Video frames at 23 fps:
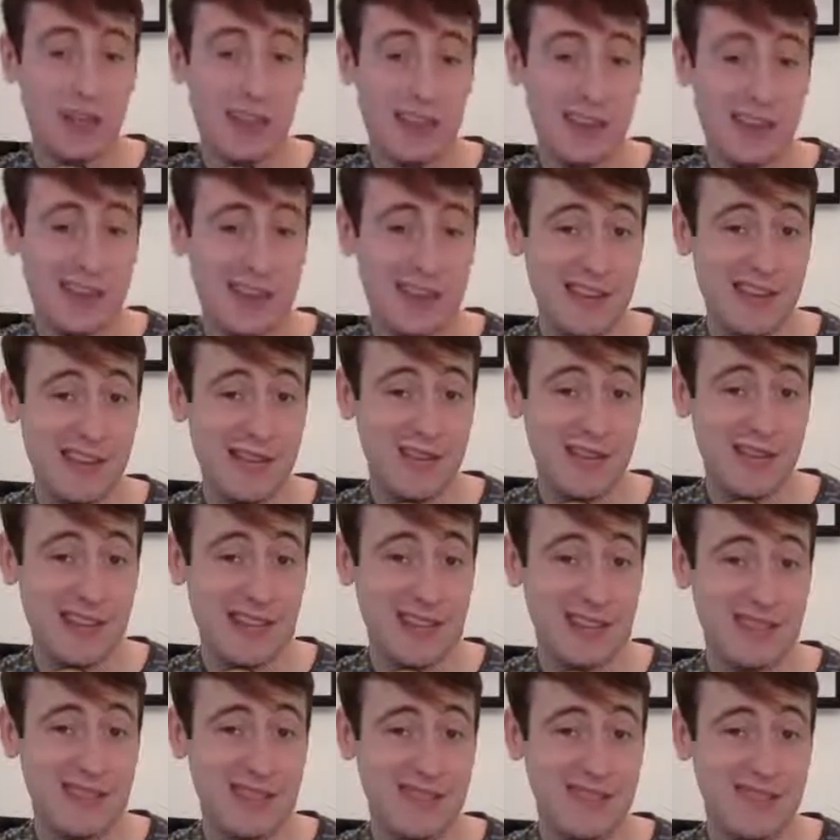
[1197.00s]
3rd
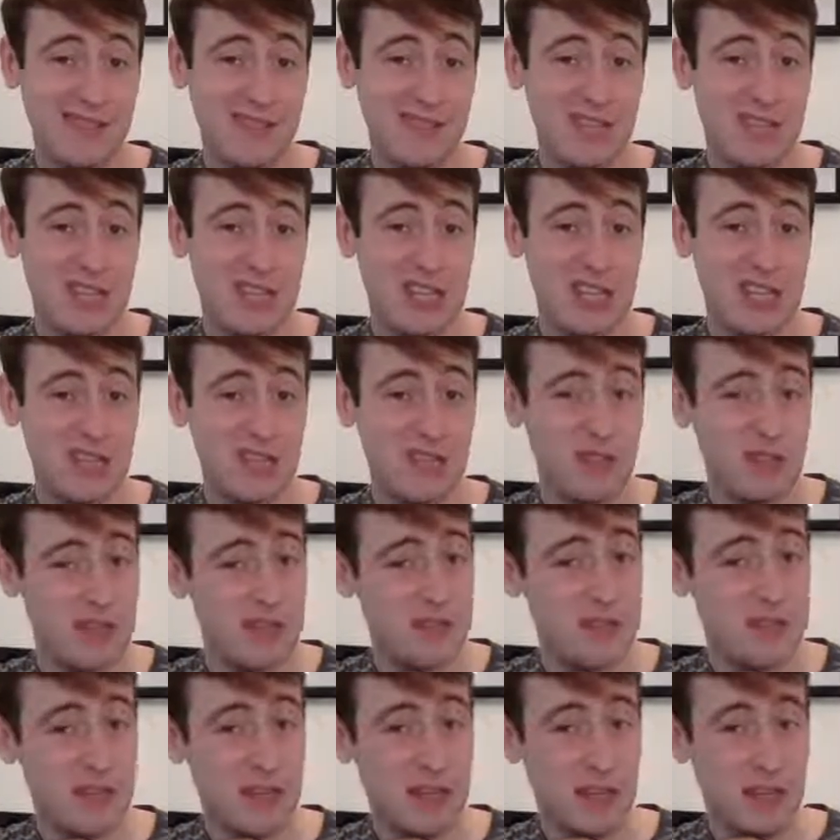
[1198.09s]
fret of the G
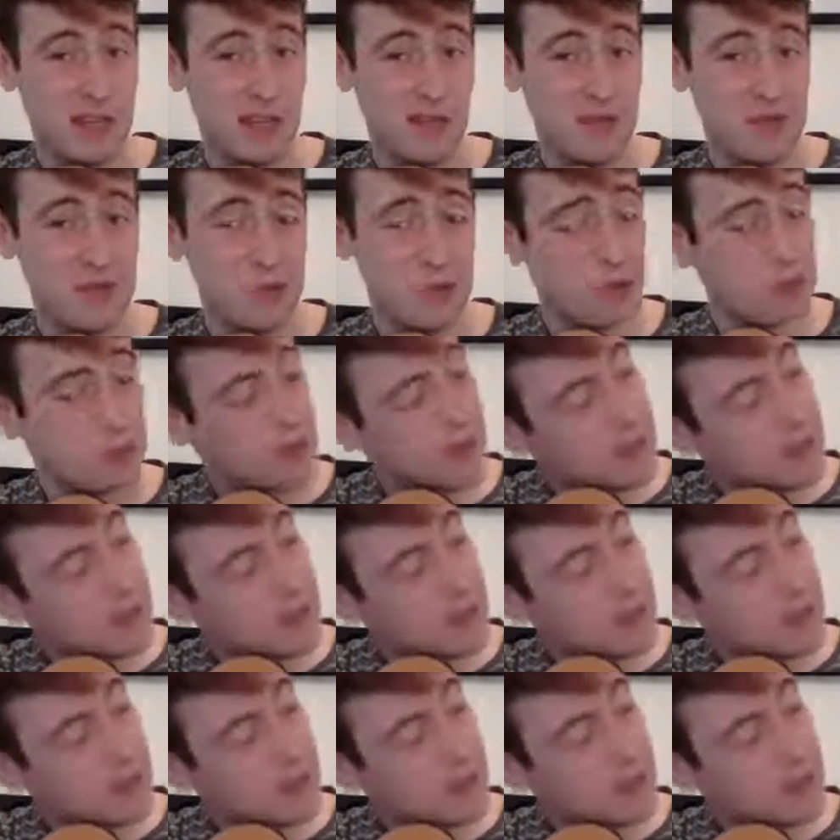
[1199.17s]
string, fourth